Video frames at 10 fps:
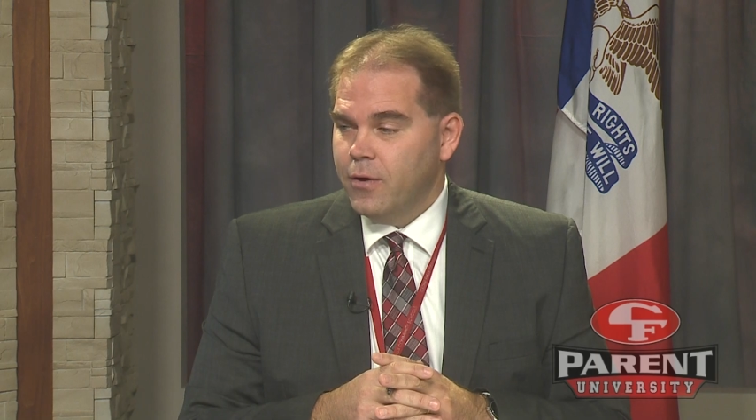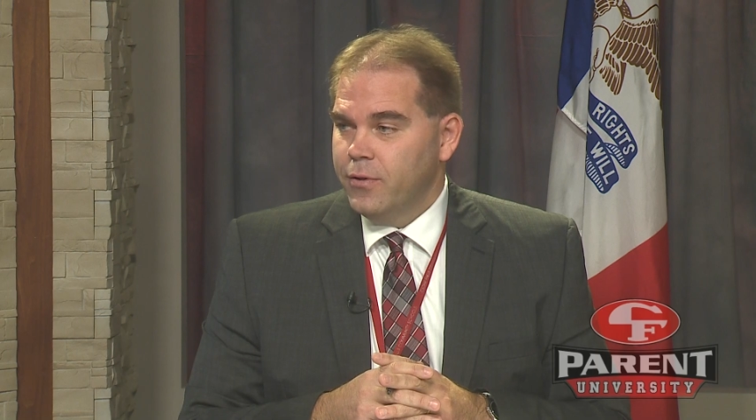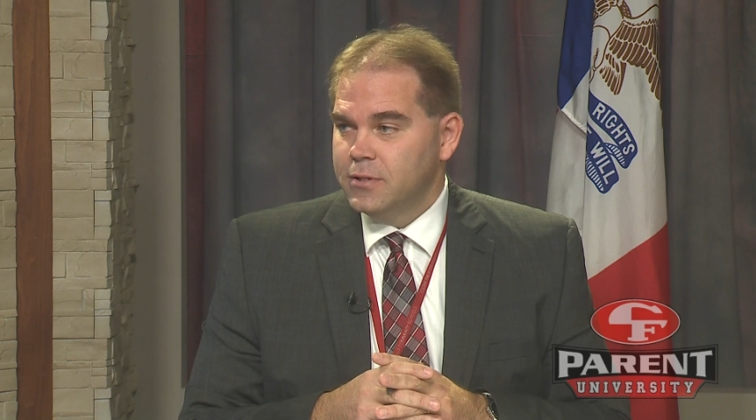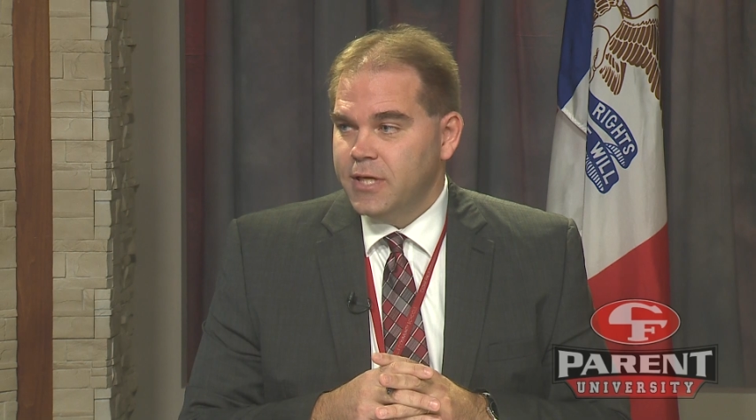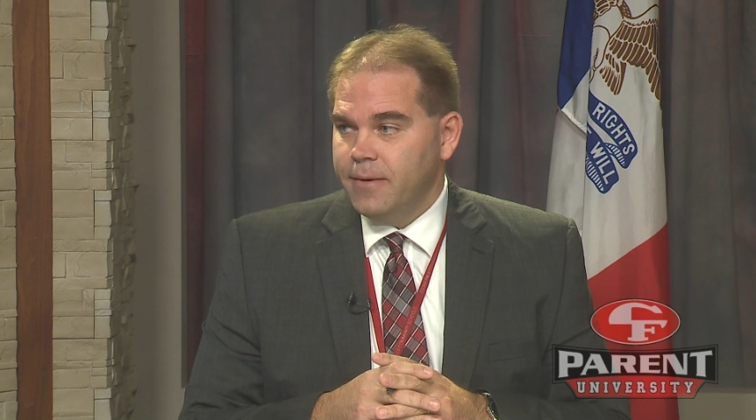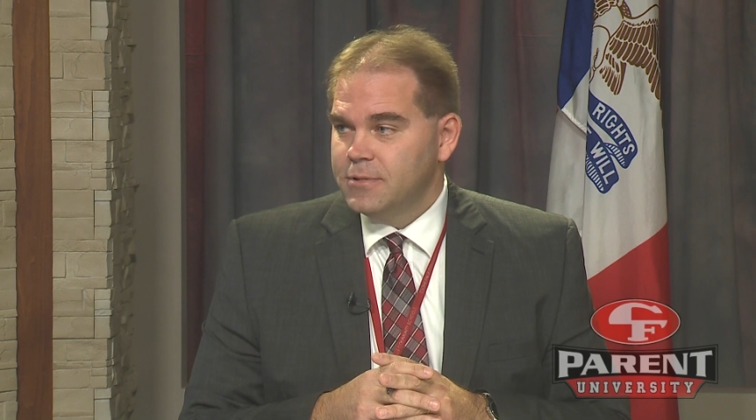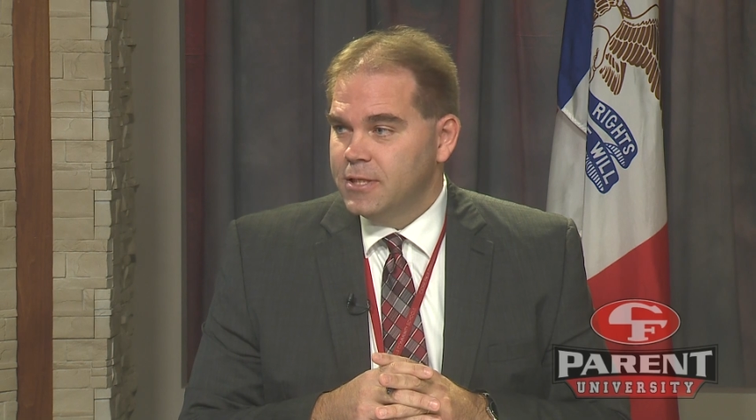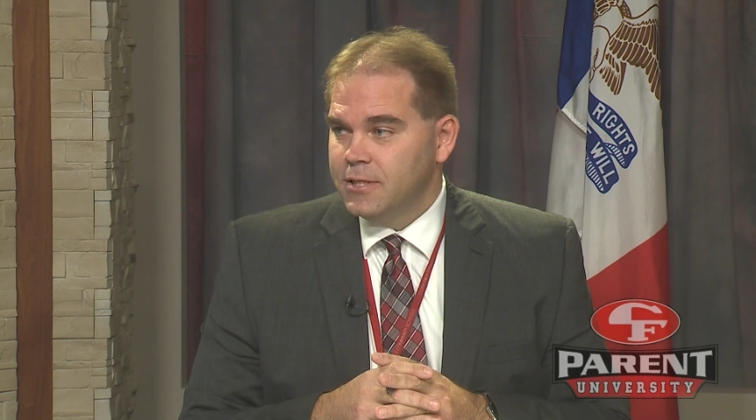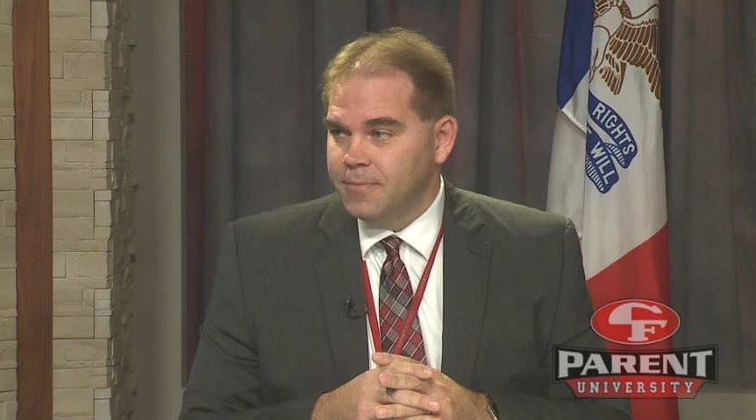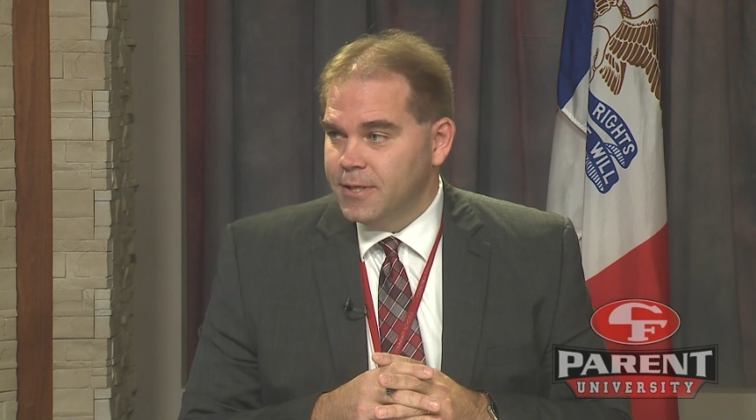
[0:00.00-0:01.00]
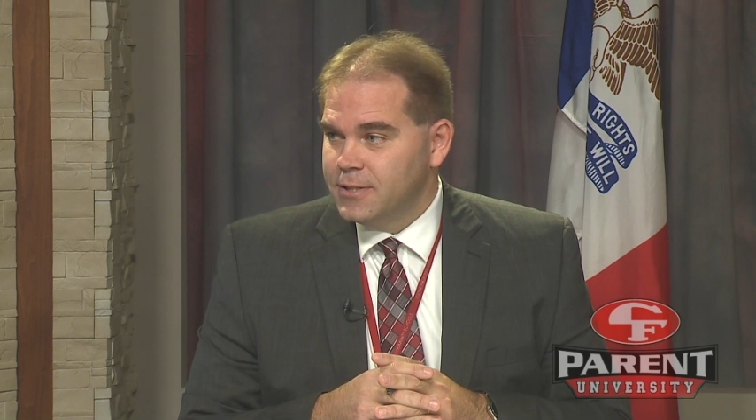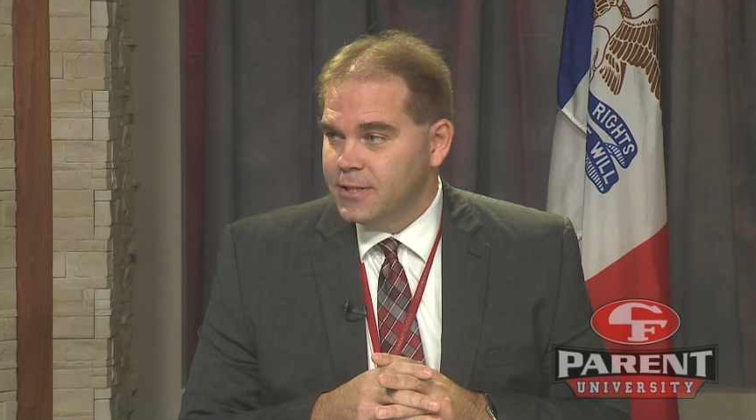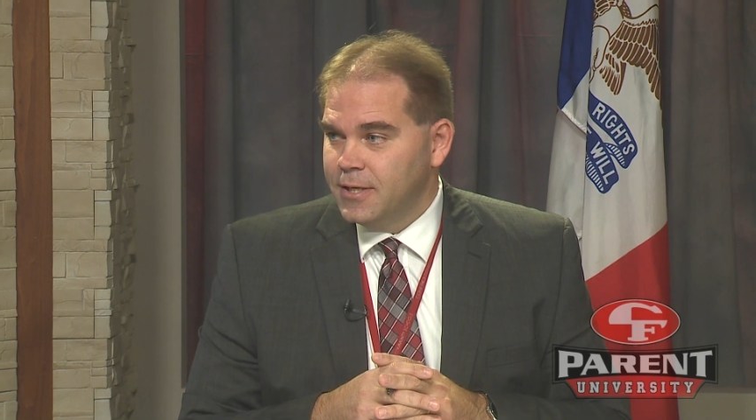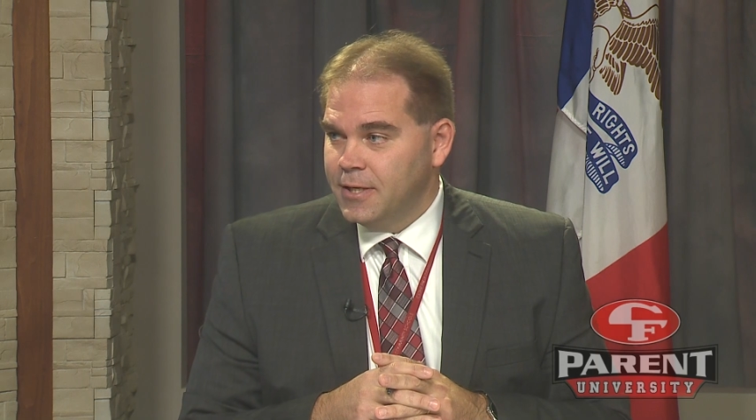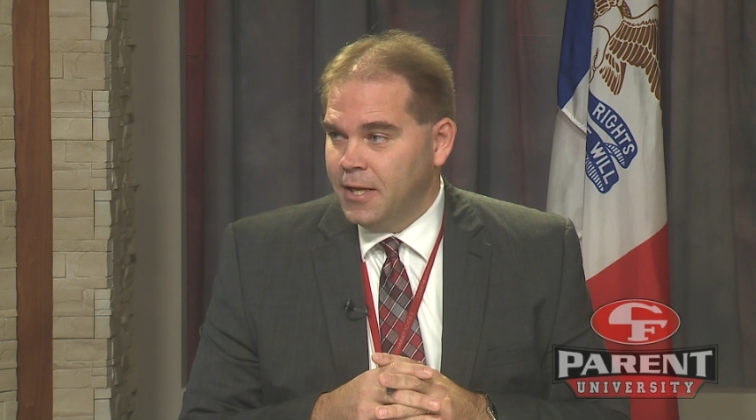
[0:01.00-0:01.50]
the same sentiment.
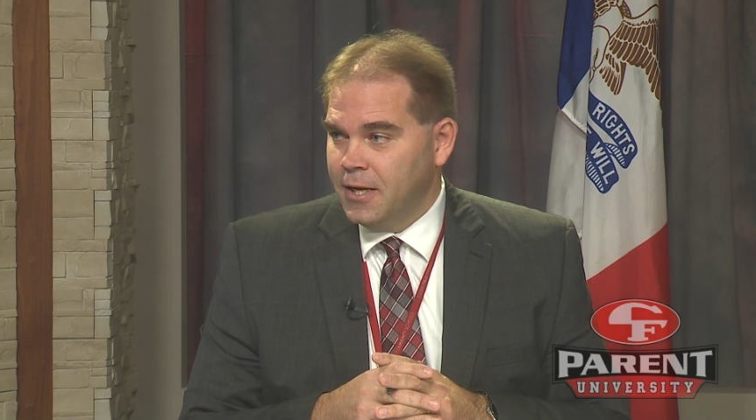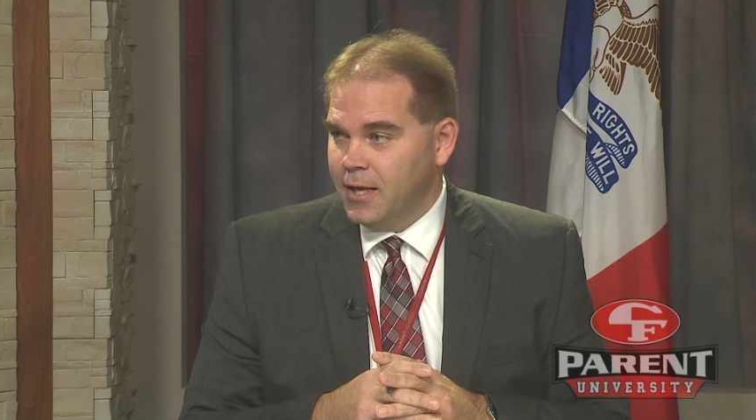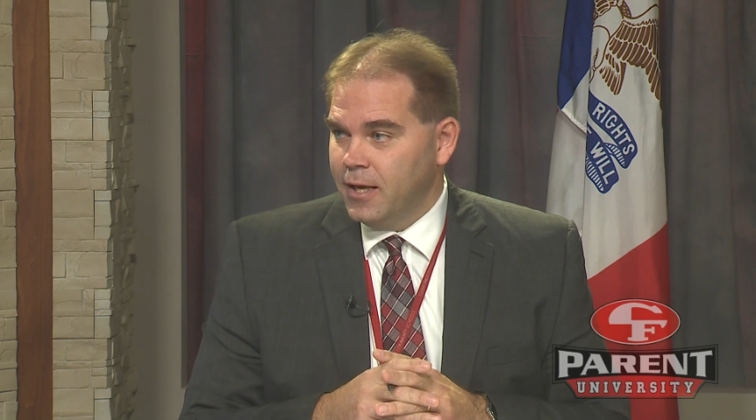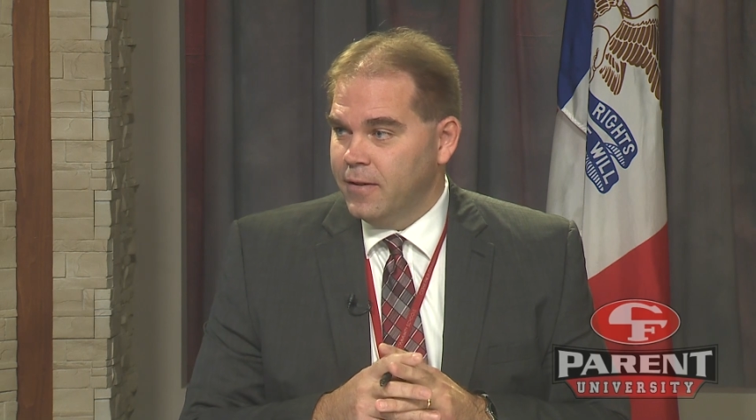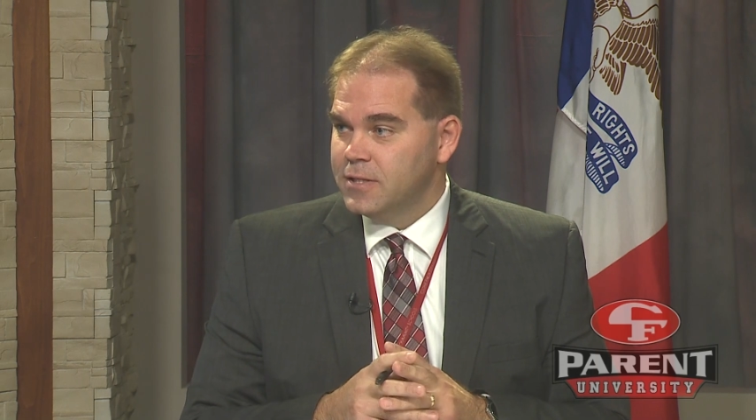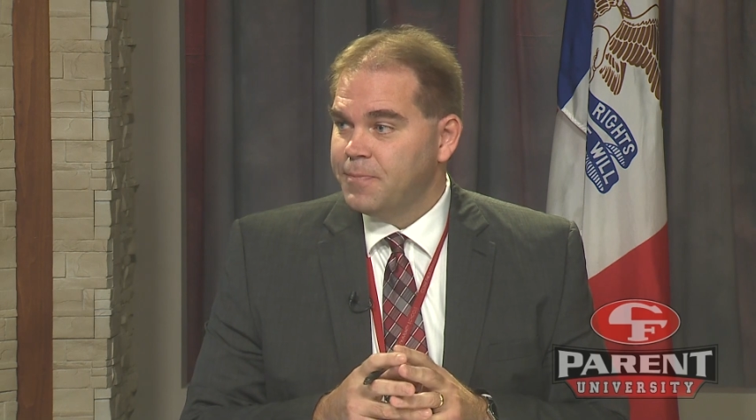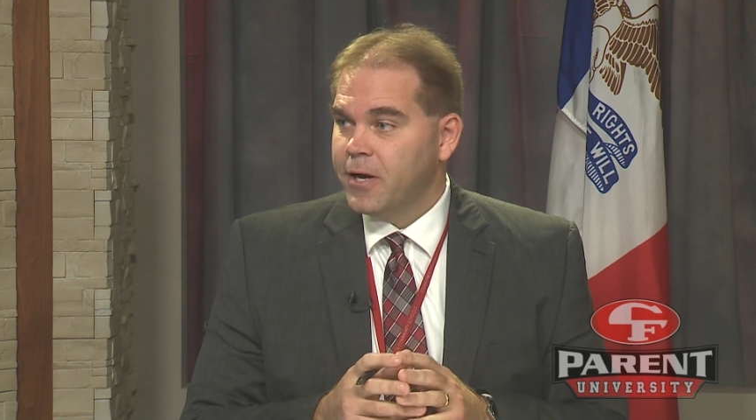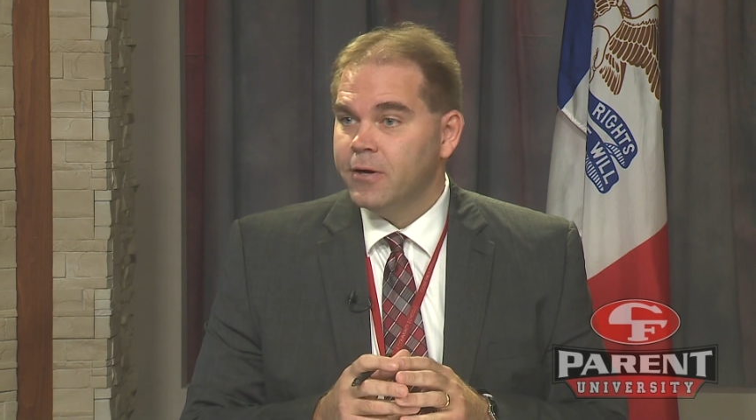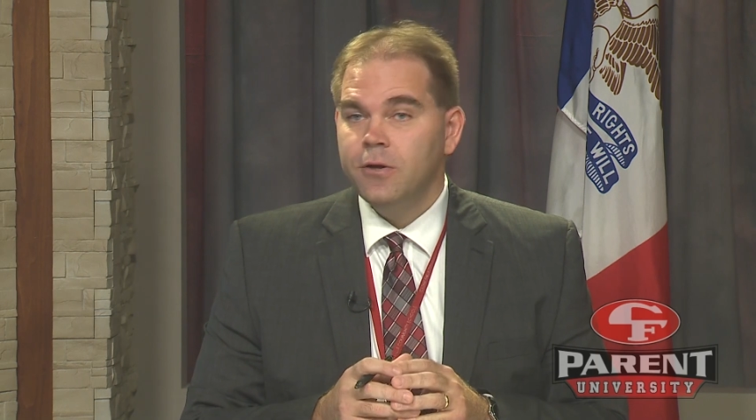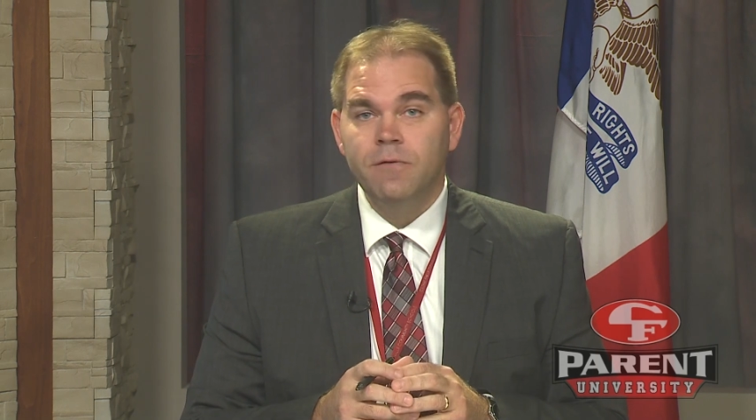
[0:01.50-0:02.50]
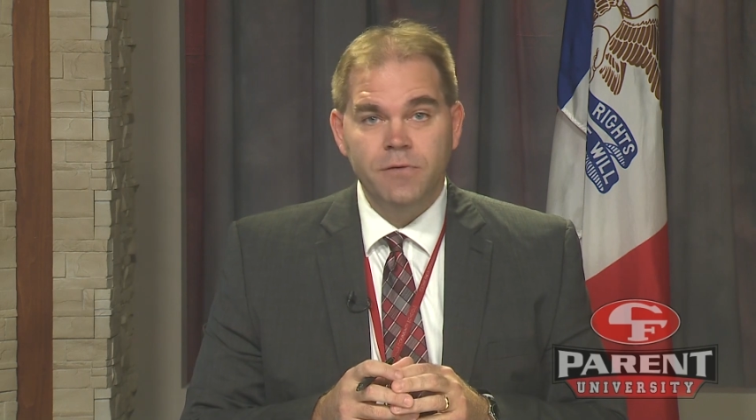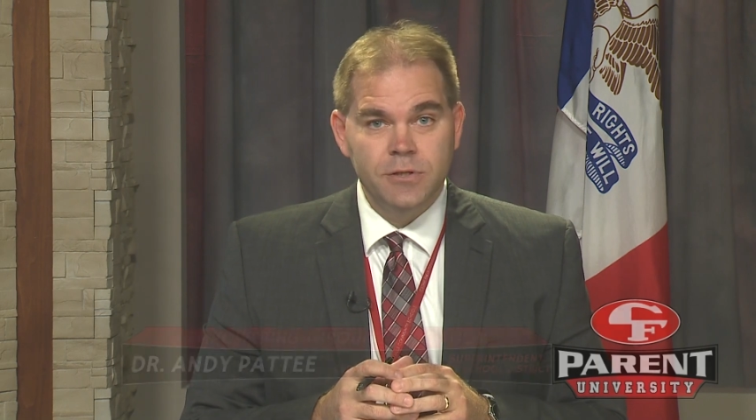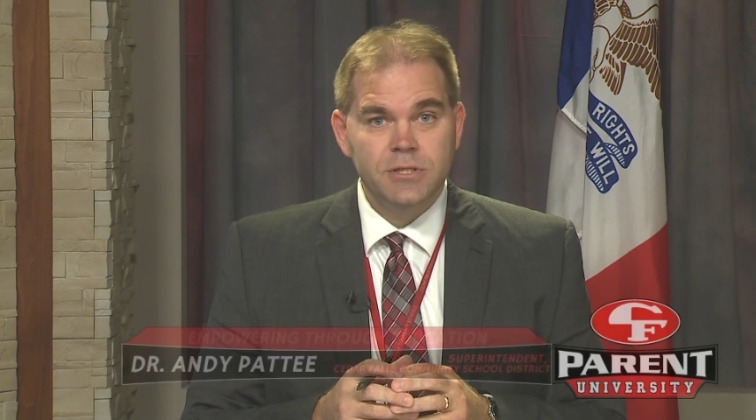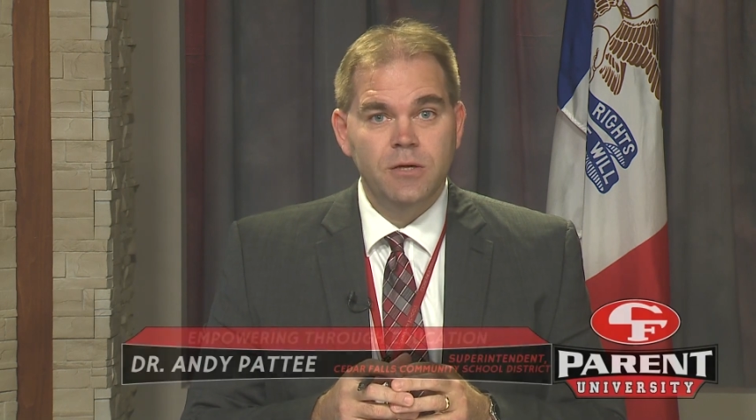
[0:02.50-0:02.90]
And again, this Parent University